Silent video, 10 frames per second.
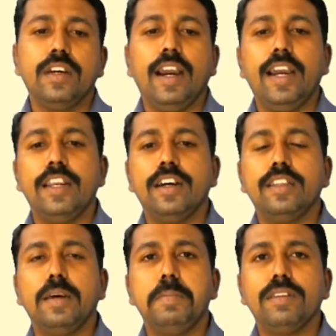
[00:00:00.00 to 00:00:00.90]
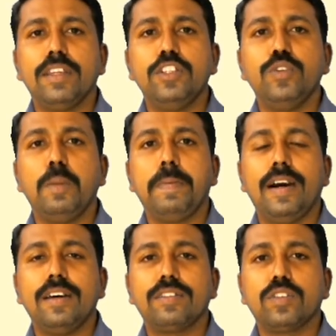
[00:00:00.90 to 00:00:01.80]
And the message will
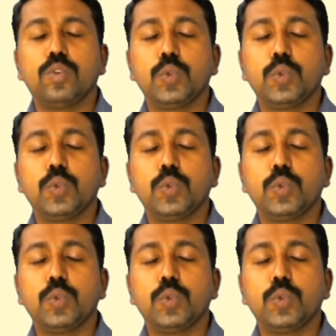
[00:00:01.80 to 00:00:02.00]
pass